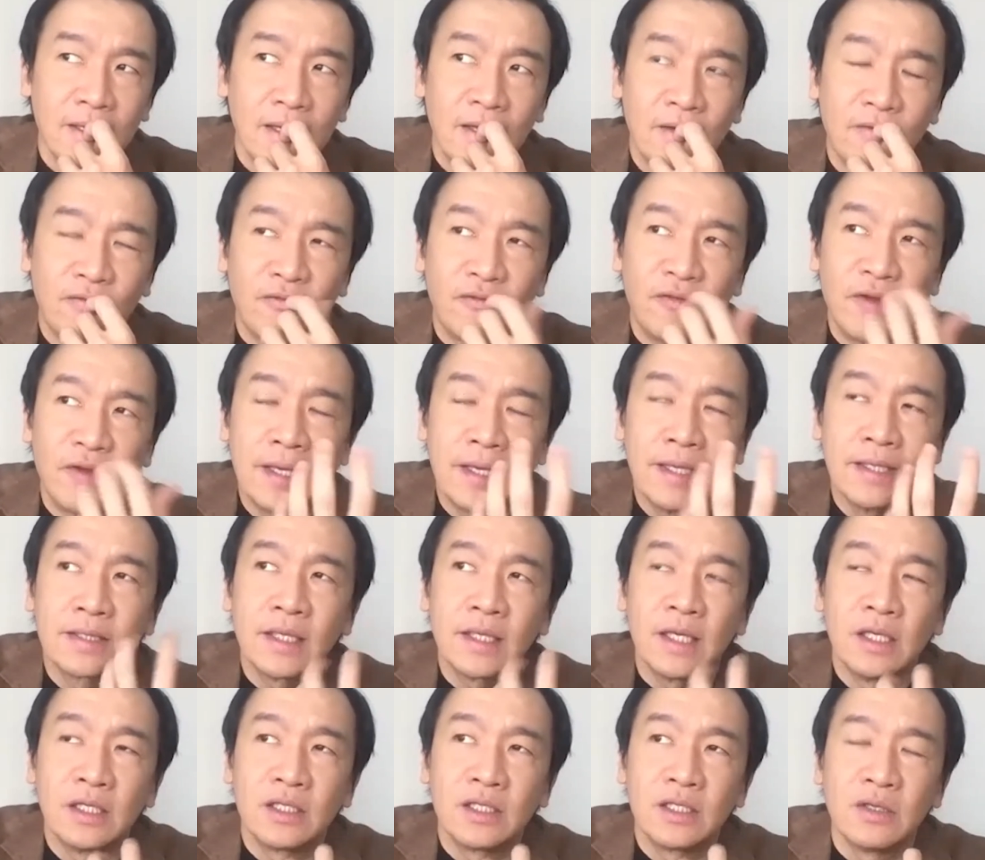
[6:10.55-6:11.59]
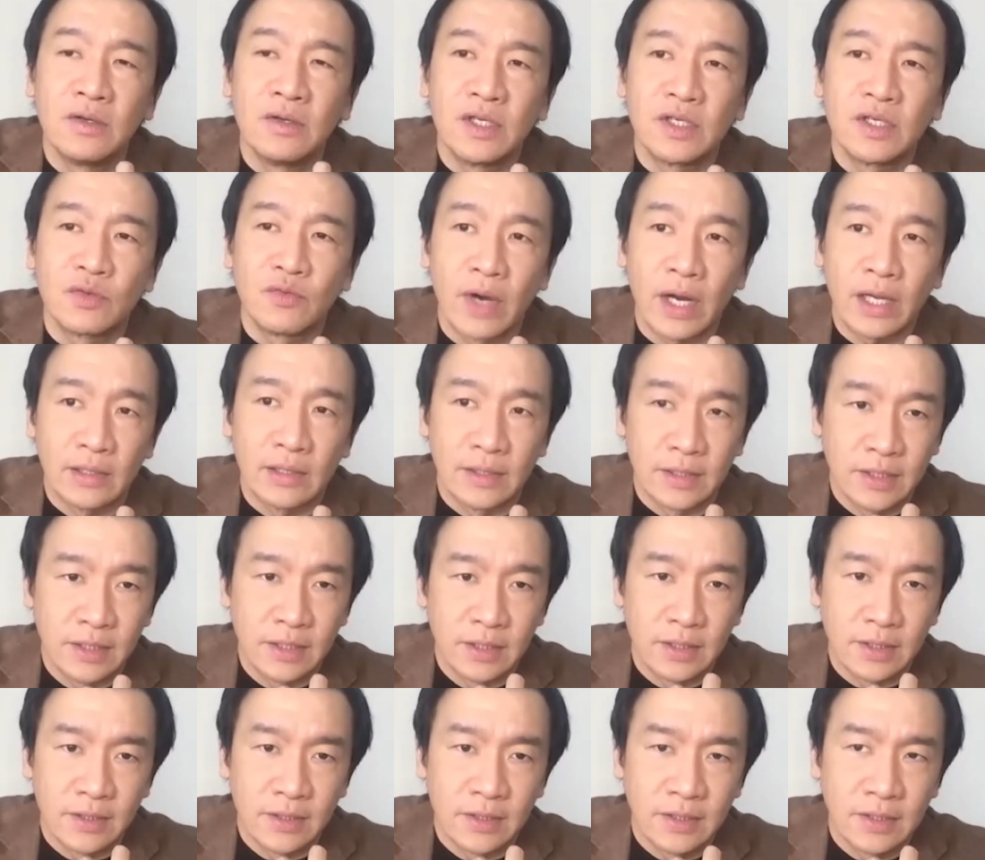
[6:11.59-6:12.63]
it feeds into his
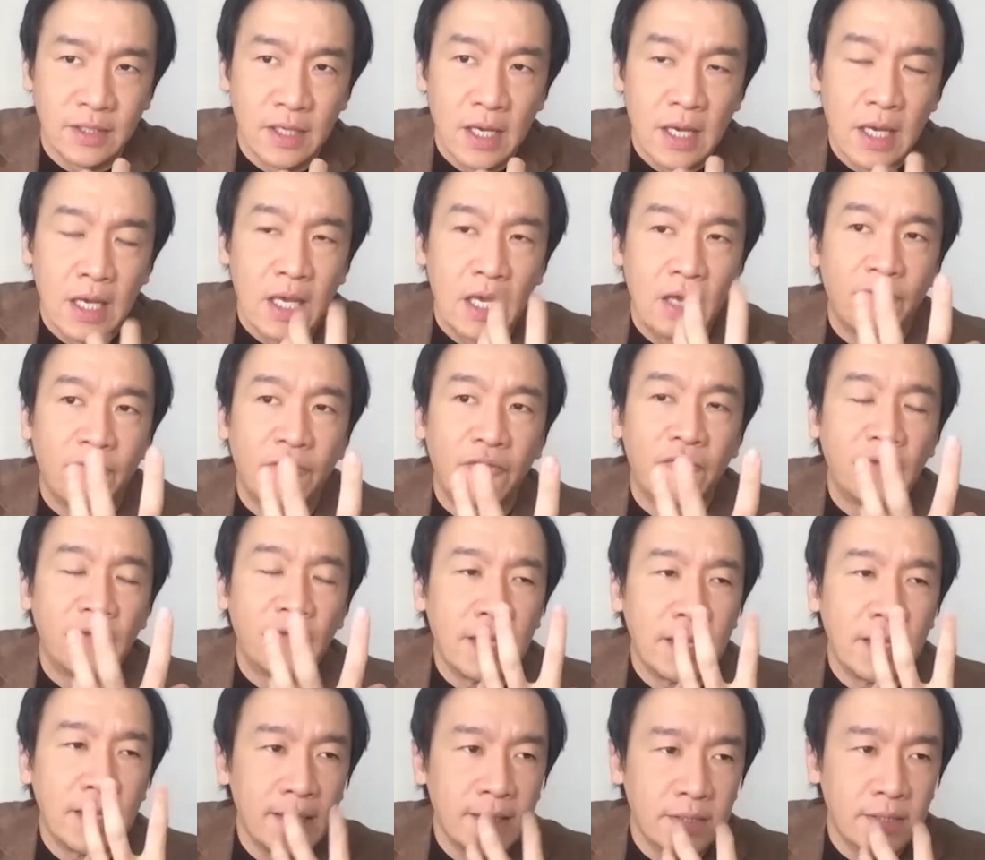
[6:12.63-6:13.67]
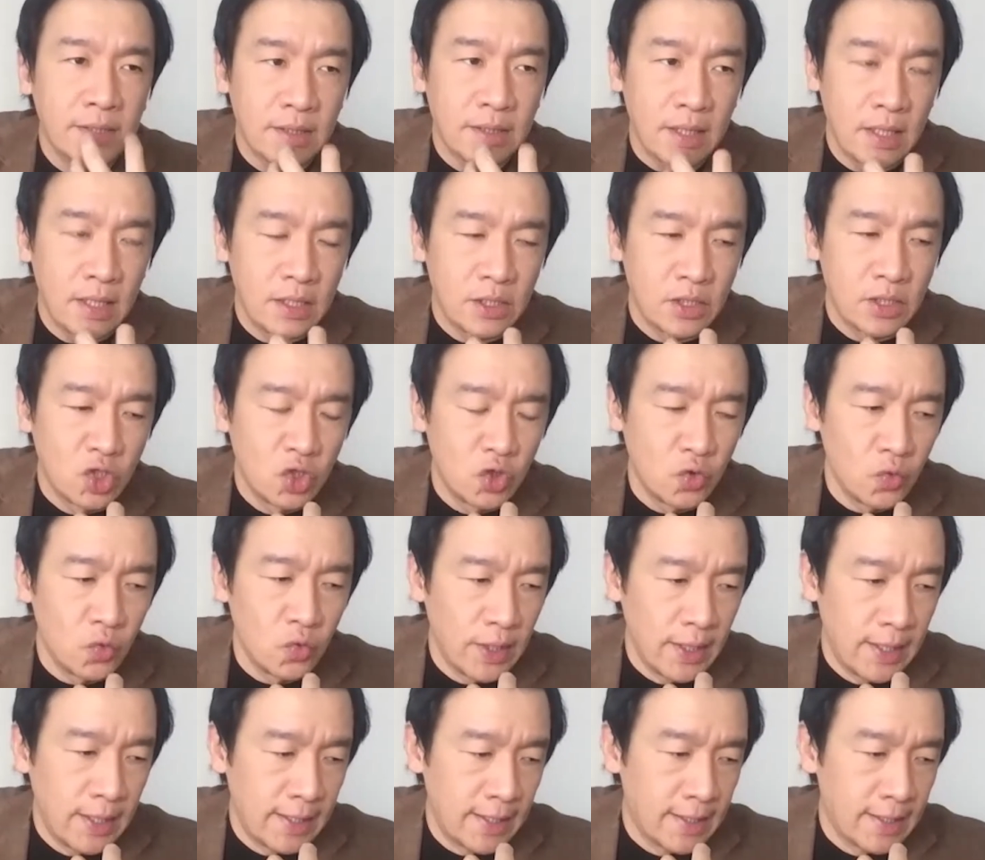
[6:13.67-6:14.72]
recklessness it feeds
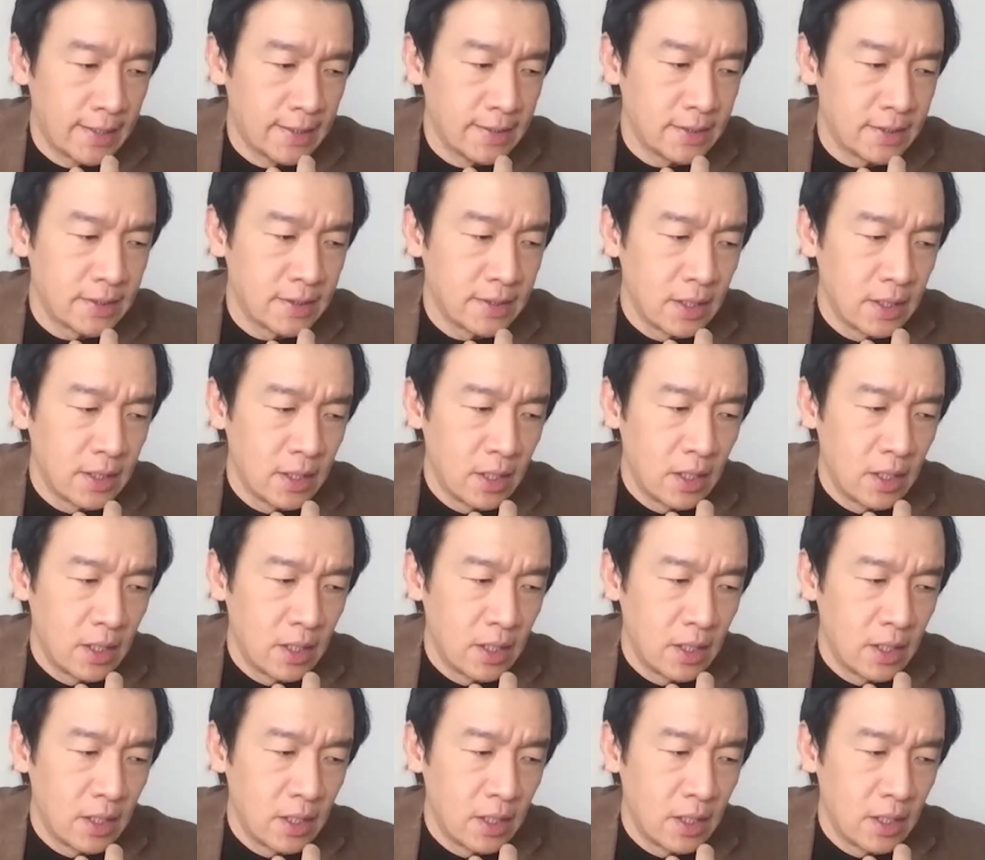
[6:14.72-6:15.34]
into his